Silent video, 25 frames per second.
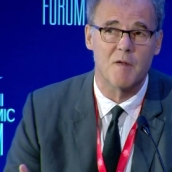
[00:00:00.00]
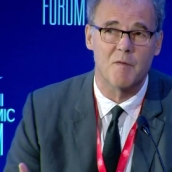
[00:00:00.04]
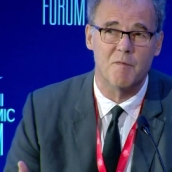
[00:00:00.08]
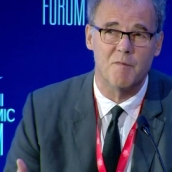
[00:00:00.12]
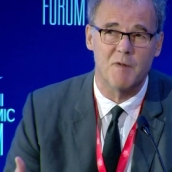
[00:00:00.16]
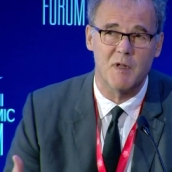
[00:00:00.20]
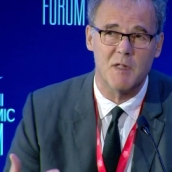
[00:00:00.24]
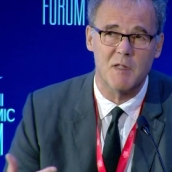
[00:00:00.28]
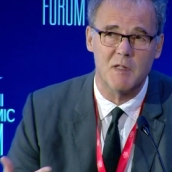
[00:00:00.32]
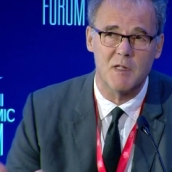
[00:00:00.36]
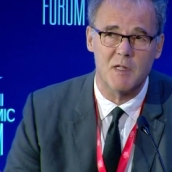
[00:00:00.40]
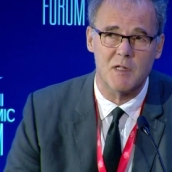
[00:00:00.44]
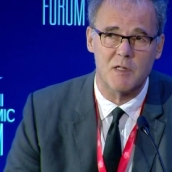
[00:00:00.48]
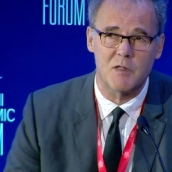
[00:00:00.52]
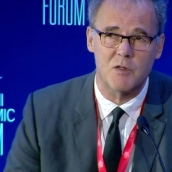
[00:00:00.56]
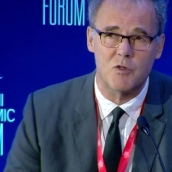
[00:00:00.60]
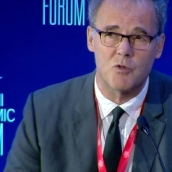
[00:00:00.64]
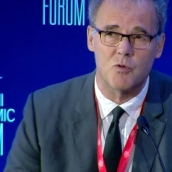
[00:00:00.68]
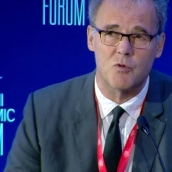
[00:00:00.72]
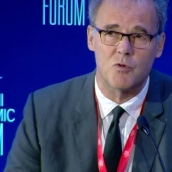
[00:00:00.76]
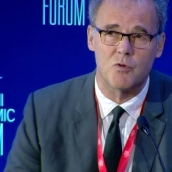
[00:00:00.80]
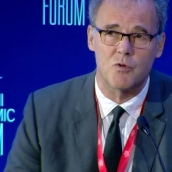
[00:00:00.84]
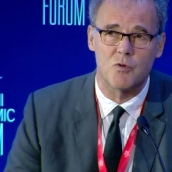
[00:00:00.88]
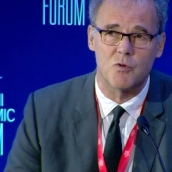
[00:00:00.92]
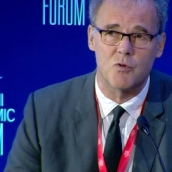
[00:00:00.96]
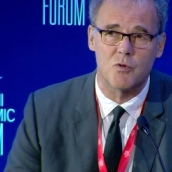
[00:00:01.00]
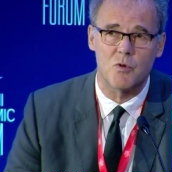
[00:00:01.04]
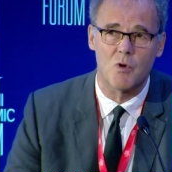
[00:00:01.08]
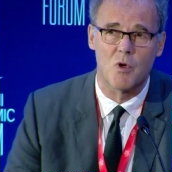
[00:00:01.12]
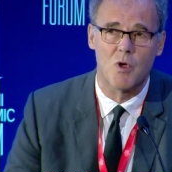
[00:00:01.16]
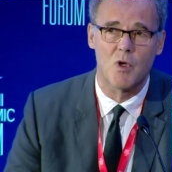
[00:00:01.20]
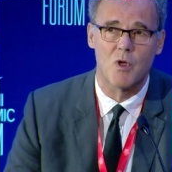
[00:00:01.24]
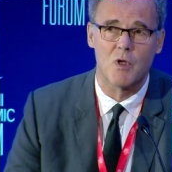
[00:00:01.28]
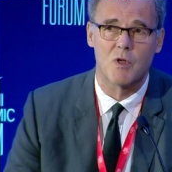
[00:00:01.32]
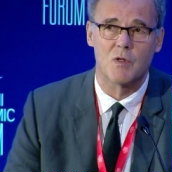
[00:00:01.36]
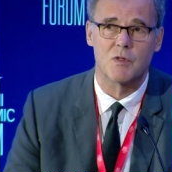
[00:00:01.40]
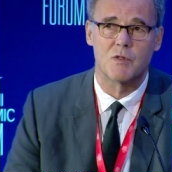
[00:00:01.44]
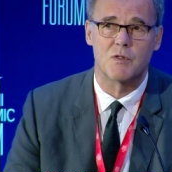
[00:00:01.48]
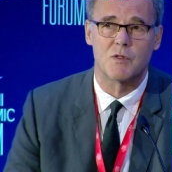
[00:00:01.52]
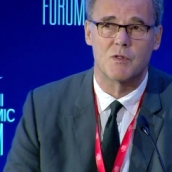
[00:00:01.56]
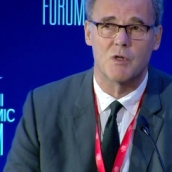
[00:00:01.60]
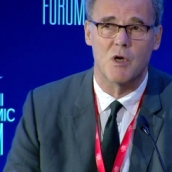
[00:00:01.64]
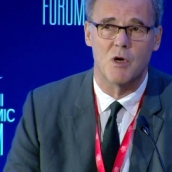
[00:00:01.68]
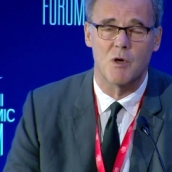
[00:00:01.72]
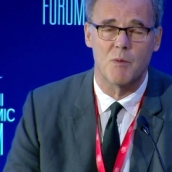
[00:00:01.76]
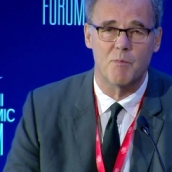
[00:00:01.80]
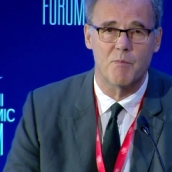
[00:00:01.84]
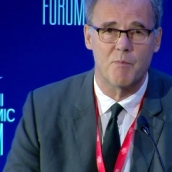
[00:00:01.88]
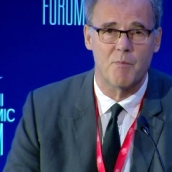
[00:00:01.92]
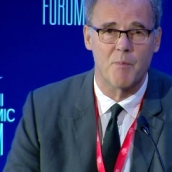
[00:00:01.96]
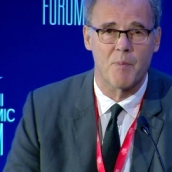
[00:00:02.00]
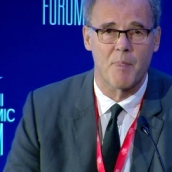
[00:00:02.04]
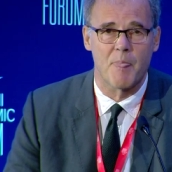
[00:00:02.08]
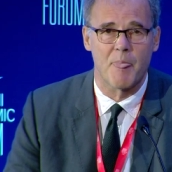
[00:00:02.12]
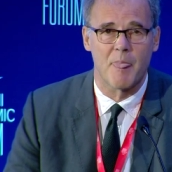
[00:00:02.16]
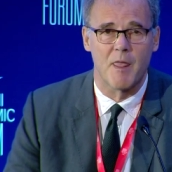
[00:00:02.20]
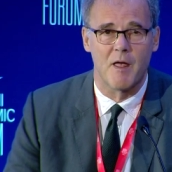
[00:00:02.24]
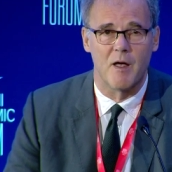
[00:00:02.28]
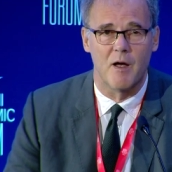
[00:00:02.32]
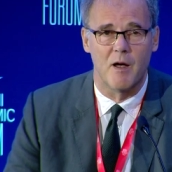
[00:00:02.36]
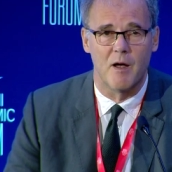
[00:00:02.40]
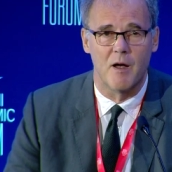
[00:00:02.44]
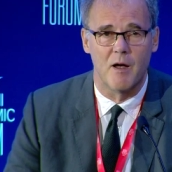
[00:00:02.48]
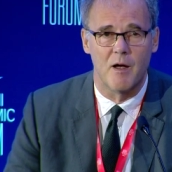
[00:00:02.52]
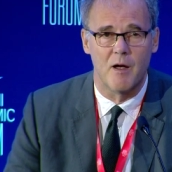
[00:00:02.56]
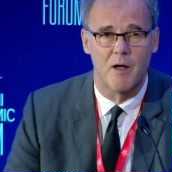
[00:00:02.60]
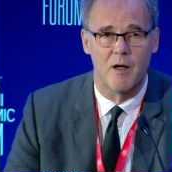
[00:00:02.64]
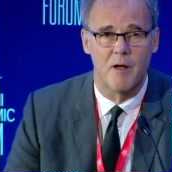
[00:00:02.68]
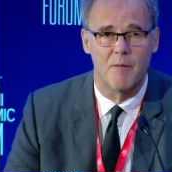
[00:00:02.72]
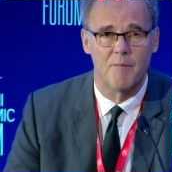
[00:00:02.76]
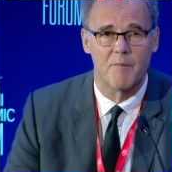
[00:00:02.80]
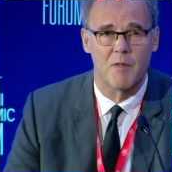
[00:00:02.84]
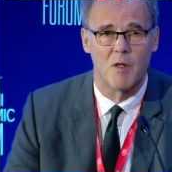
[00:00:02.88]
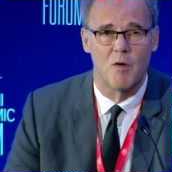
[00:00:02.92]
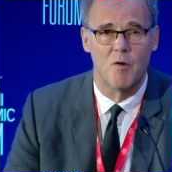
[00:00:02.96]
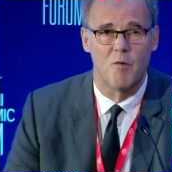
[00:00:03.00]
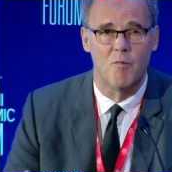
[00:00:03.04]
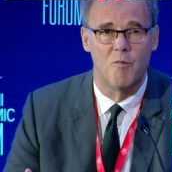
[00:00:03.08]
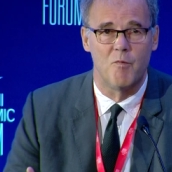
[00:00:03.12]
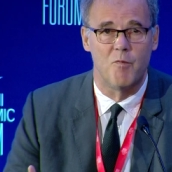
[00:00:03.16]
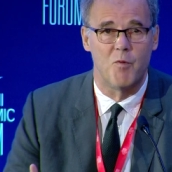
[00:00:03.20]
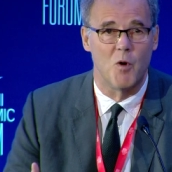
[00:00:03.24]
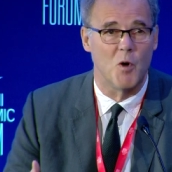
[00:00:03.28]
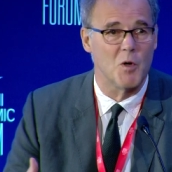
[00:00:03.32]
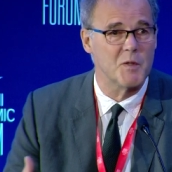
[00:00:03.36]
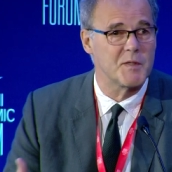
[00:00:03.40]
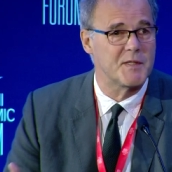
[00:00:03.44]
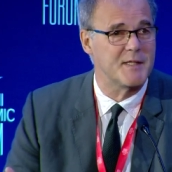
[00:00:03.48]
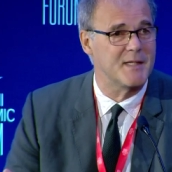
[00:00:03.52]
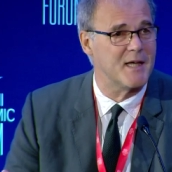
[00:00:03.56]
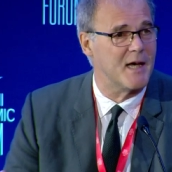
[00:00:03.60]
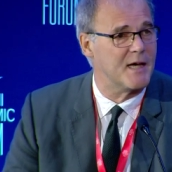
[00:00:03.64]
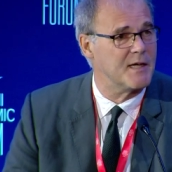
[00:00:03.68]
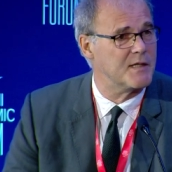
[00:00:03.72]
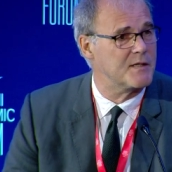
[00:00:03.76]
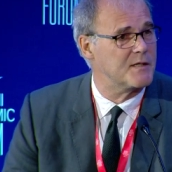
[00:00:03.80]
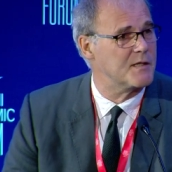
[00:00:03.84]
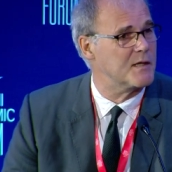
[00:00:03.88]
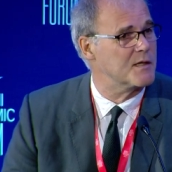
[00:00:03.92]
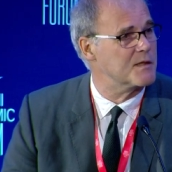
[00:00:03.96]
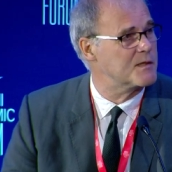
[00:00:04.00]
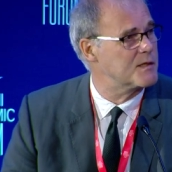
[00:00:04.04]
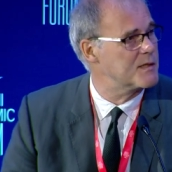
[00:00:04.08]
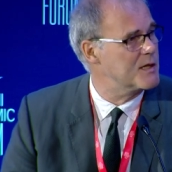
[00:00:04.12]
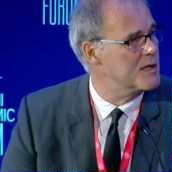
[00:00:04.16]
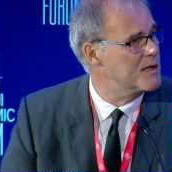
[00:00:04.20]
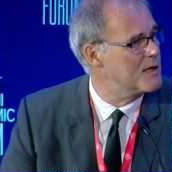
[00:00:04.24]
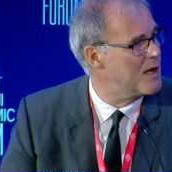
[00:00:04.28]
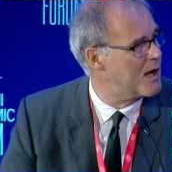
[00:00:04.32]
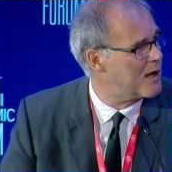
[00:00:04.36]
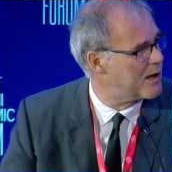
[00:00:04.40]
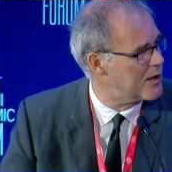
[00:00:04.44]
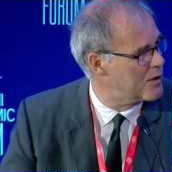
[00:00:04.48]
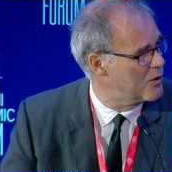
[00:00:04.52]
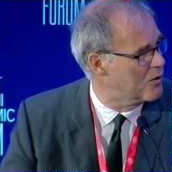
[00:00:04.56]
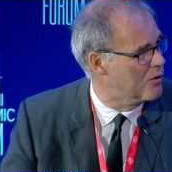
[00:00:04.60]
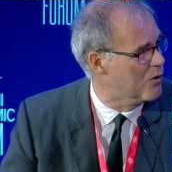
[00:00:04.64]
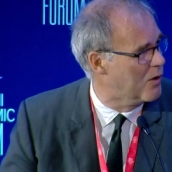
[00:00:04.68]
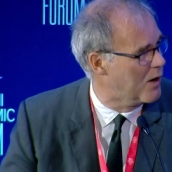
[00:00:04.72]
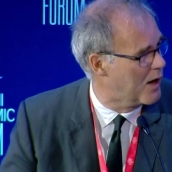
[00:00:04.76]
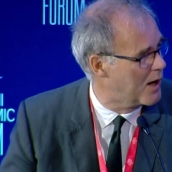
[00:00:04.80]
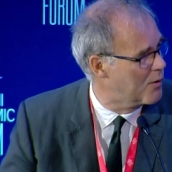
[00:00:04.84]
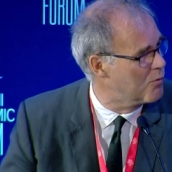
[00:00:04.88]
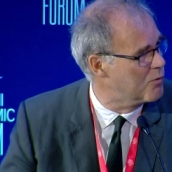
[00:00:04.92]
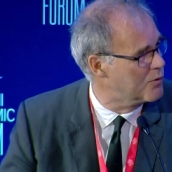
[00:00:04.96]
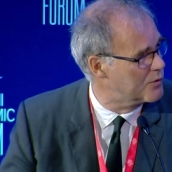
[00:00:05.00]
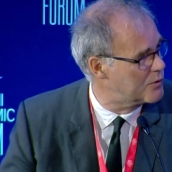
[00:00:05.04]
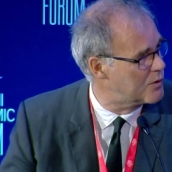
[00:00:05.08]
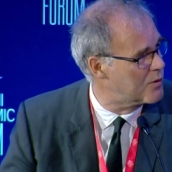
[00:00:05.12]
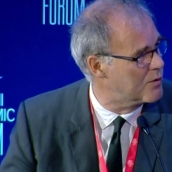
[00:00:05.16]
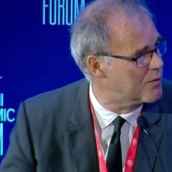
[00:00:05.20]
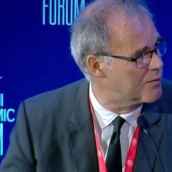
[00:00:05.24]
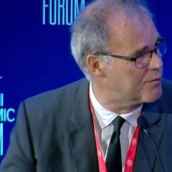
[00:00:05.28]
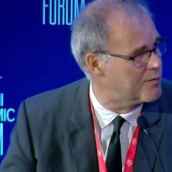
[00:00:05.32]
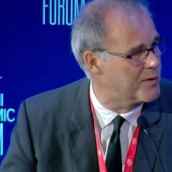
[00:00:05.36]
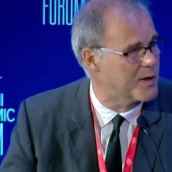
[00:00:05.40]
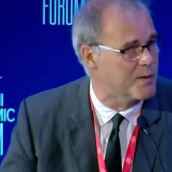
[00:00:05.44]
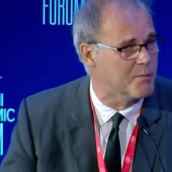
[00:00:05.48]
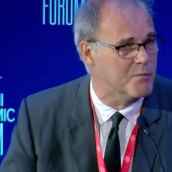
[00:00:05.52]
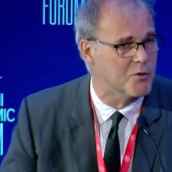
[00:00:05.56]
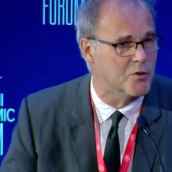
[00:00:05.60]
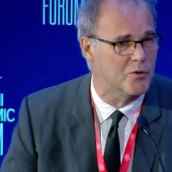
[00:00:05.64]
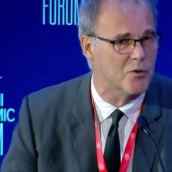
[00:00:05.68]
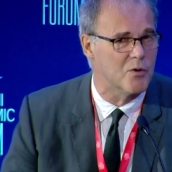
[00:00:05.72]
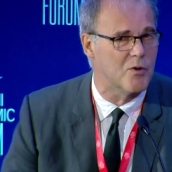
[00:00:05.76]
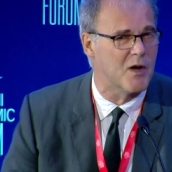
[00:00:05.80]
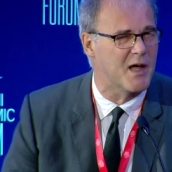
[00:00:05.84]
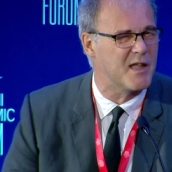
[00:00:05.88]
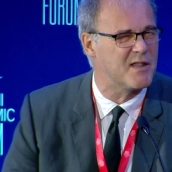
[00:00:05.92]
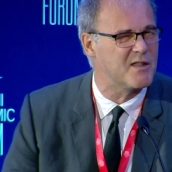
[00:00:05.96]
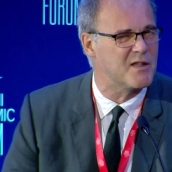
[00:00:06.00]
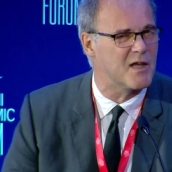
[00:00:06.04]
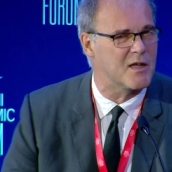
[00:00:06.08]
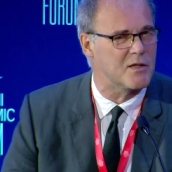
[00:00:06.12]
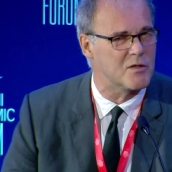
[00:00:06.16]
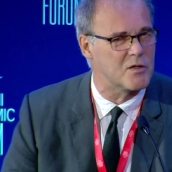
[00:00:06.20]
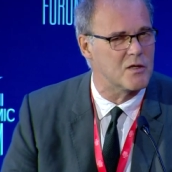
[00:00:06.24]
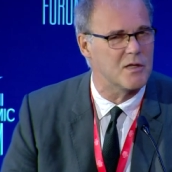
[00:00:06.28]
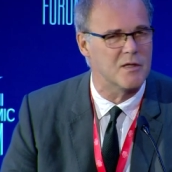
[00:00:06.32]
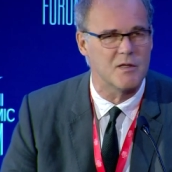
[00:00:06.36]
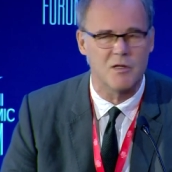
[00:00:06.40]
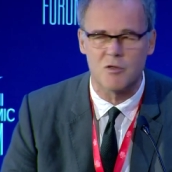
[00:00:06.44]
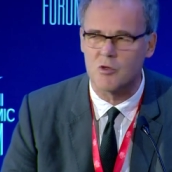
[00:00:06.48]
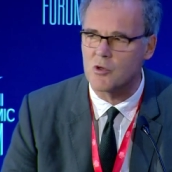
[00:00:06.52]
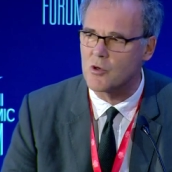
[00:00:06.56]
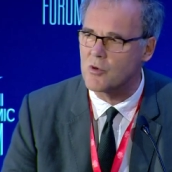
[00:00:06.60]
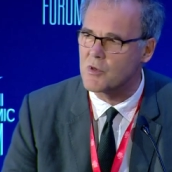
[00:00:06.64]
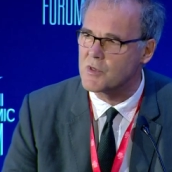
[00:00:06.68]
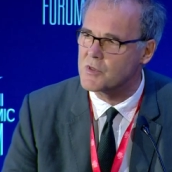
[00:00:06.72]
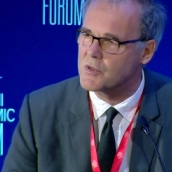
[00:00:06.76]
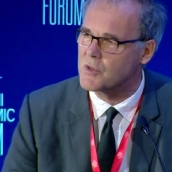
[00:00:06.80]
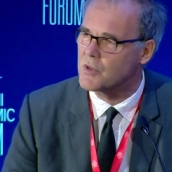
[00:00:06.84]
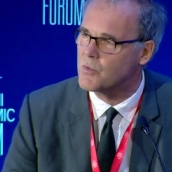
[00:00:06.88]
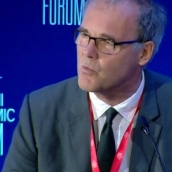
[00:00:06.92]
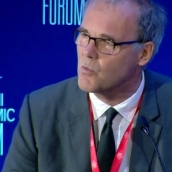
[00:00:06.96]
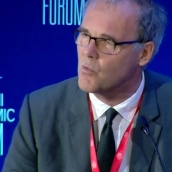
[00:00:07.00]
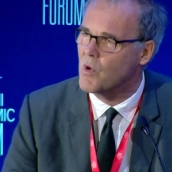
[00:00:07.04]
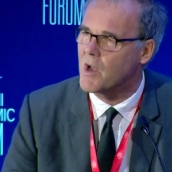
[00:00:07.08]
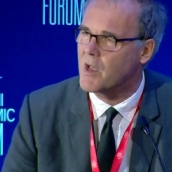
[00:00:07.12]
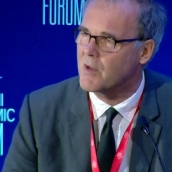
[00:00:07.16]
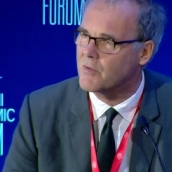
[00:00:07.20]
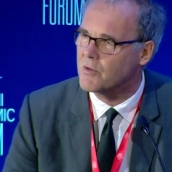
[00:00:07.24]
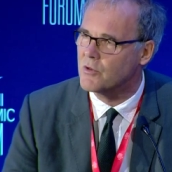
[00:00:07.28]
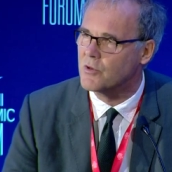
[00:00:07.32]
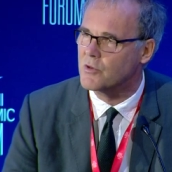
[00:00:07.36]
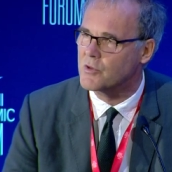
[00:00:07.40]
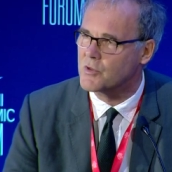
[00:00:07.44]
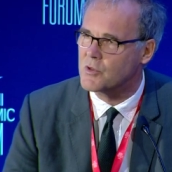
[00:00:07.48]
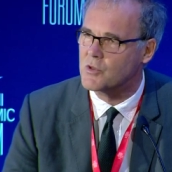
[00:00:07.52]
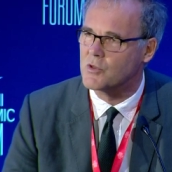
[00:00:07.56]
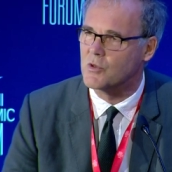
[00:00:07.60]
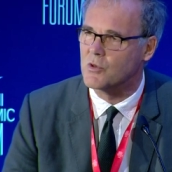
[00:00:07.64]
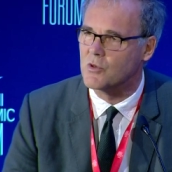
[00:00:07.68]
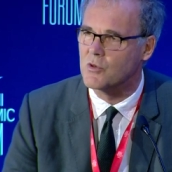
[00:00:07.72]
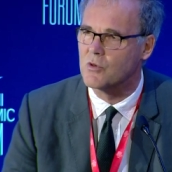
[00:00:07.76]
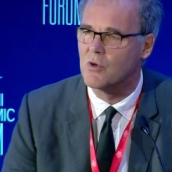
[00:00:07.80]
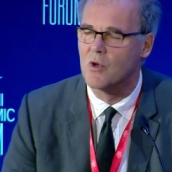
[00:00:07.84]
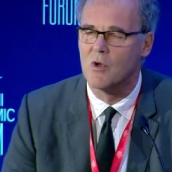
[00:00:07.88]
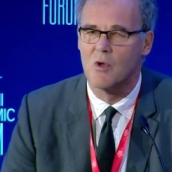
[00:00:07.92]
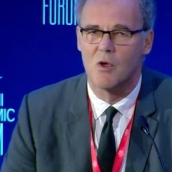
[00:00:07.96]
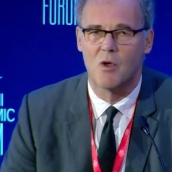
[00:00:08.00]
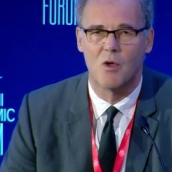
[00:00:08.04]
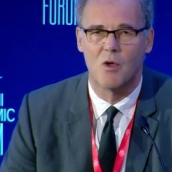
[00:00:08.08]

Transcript: They need to do some uh, foresight scenario, I would call them, you know, and, and in tourism we are not so